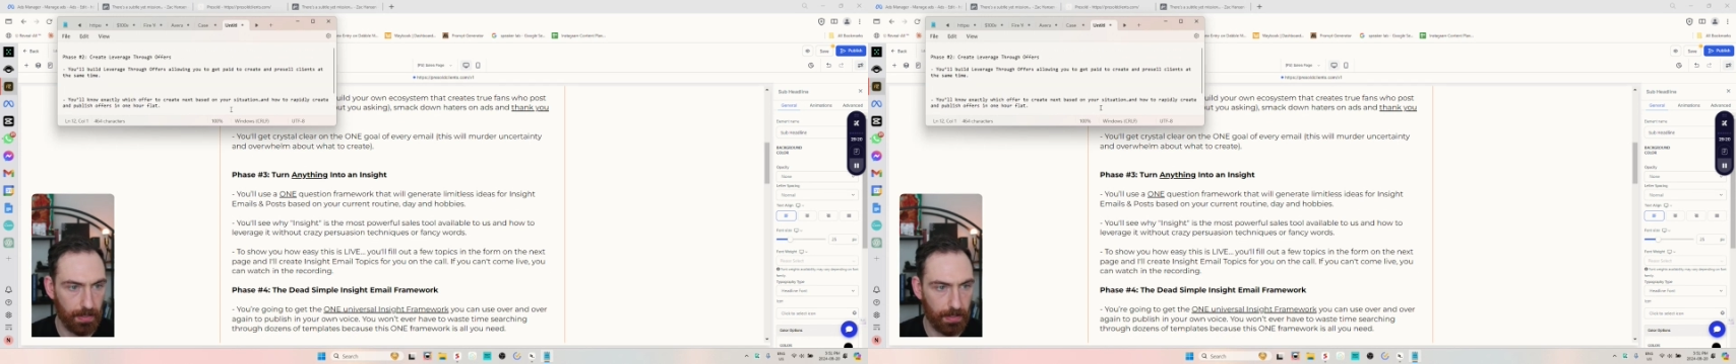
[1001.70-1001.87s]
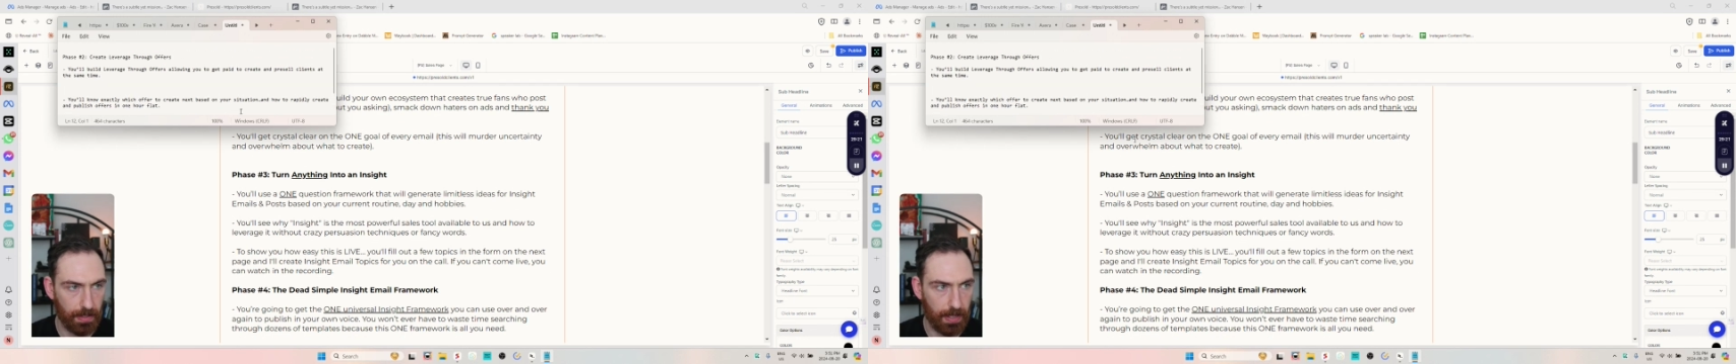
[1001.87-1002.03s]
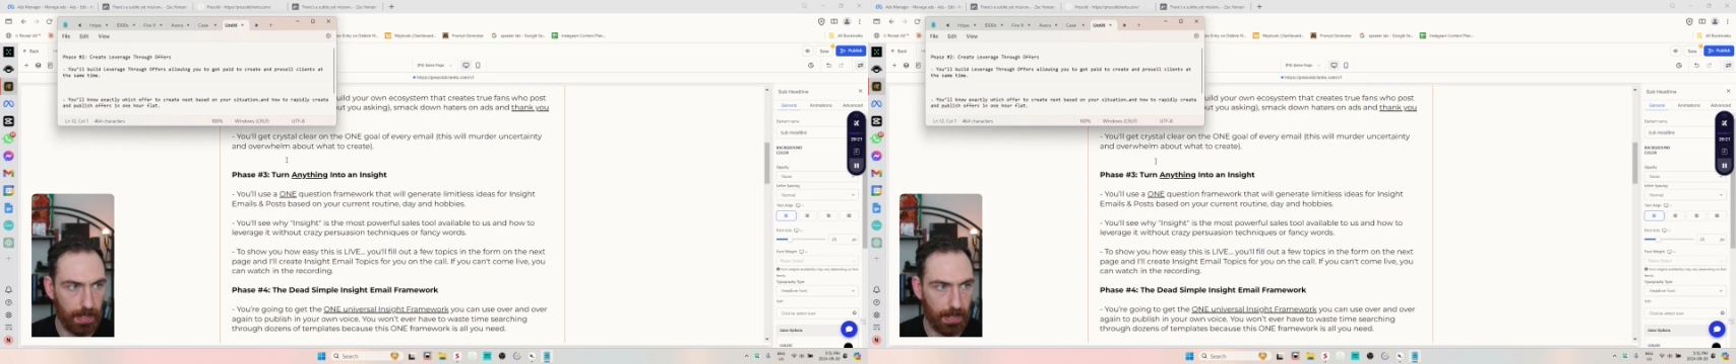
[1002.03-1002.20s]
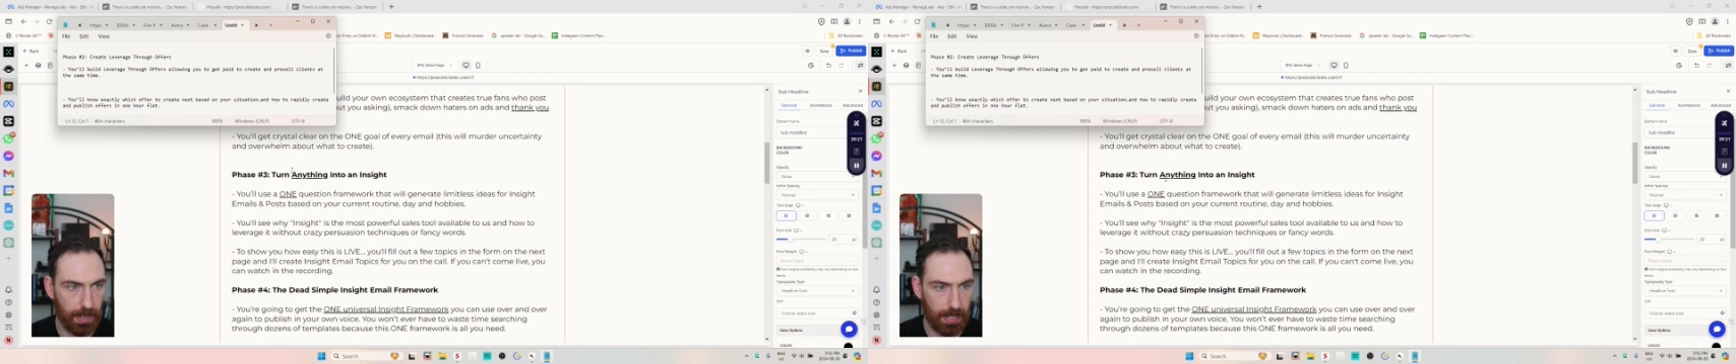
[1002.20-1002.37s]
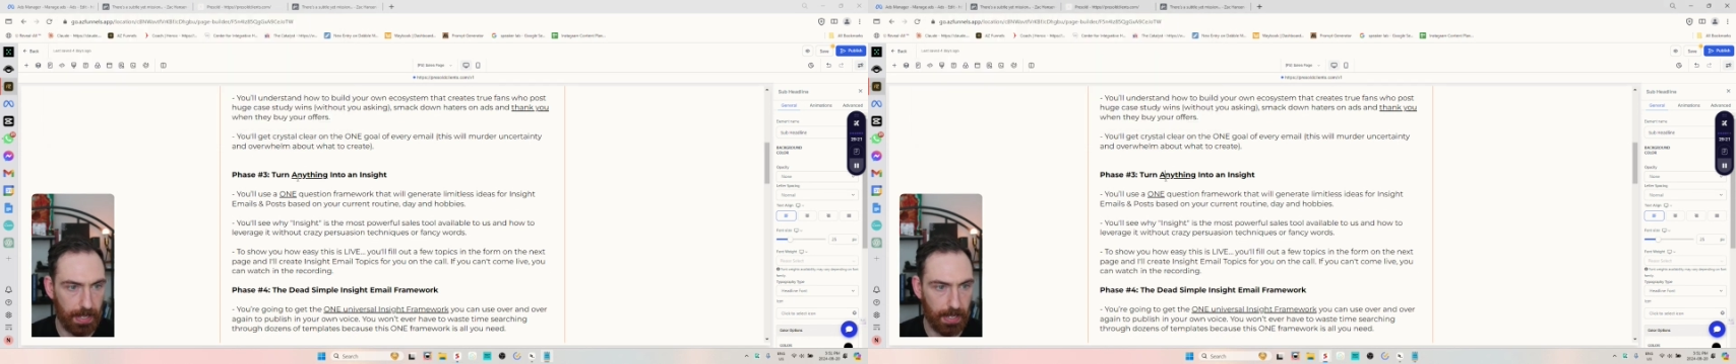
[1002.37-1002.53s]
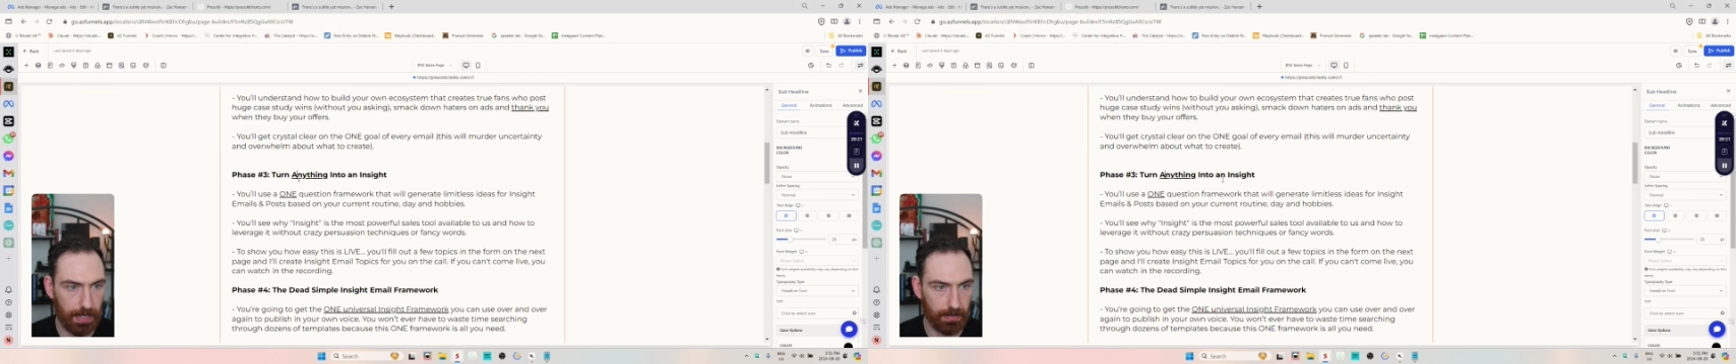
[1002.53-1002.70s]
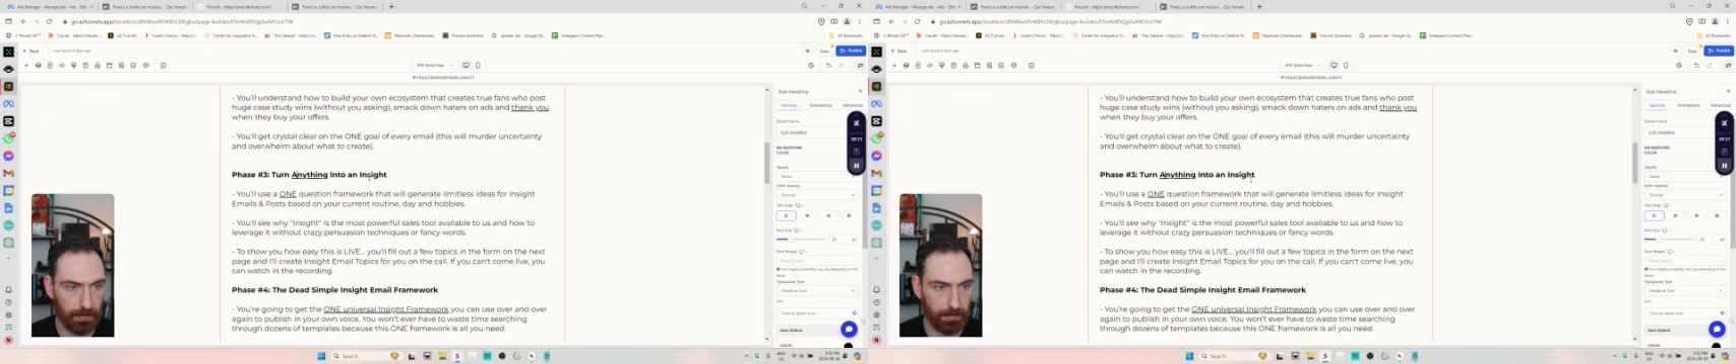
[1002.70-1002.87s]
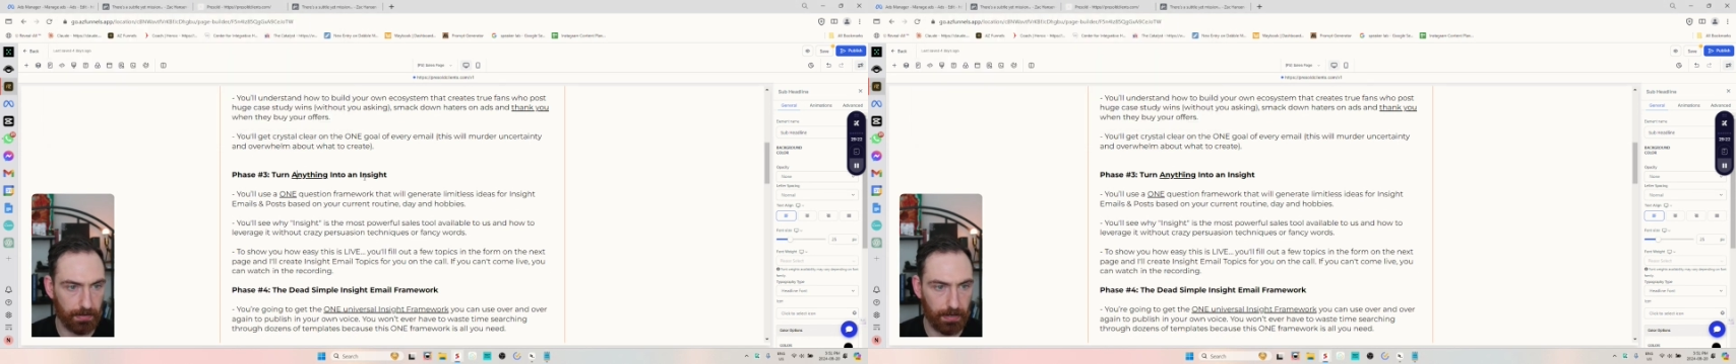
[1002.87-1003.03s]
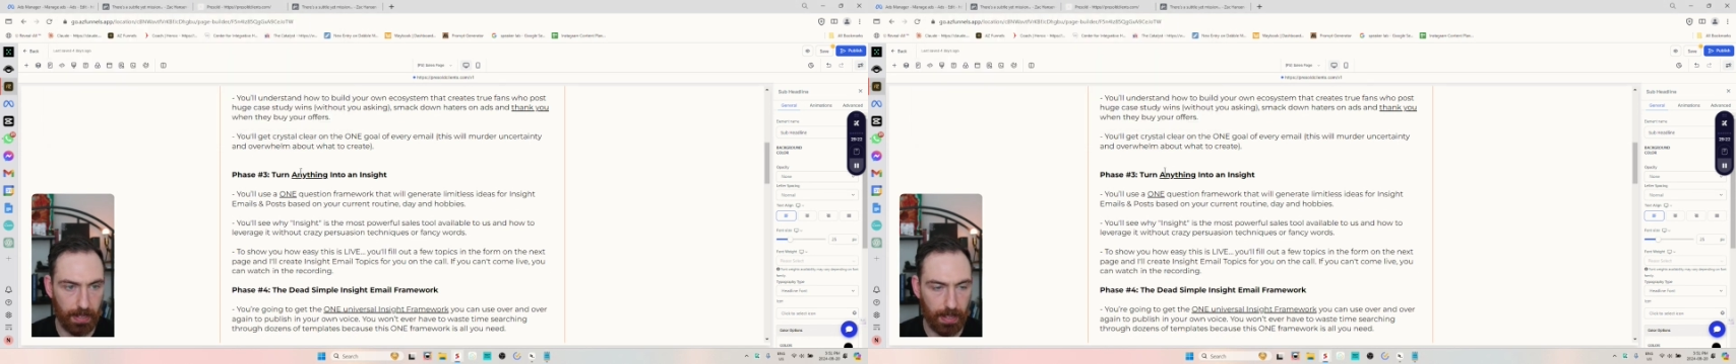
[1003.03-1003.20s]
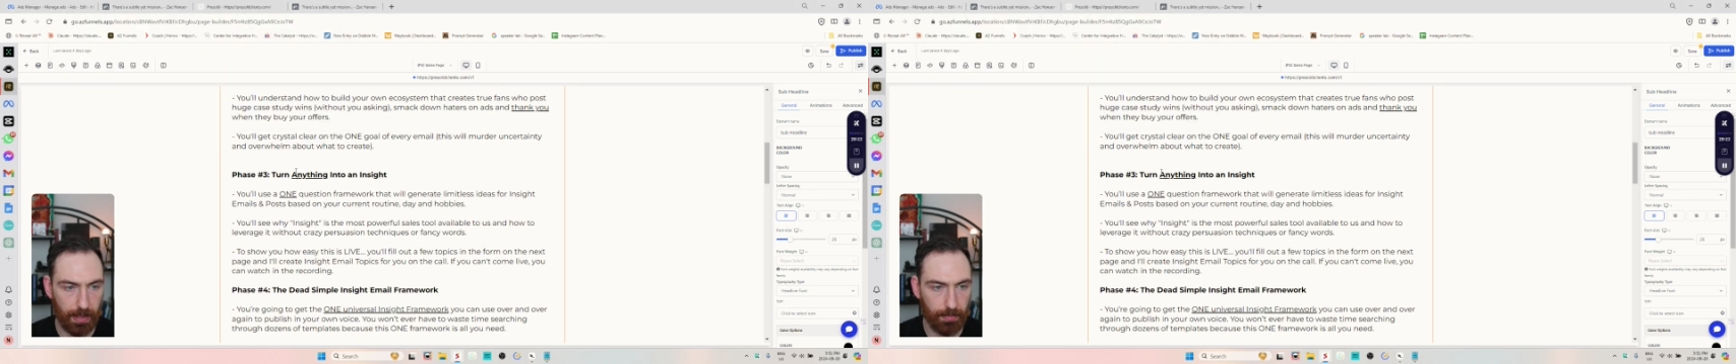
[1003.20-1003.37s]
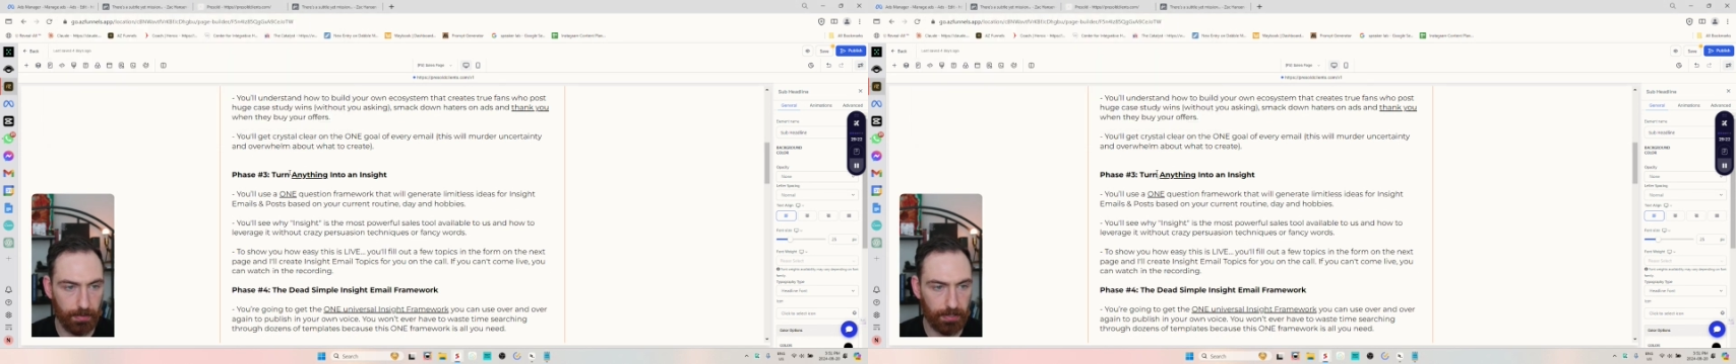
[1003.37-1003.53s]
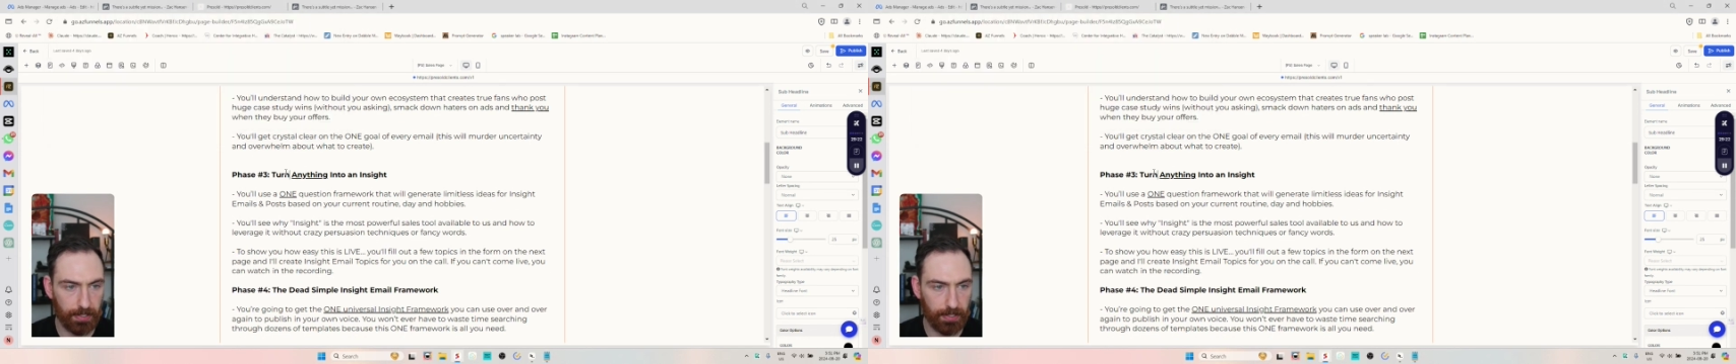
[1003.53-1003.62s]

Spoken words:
I would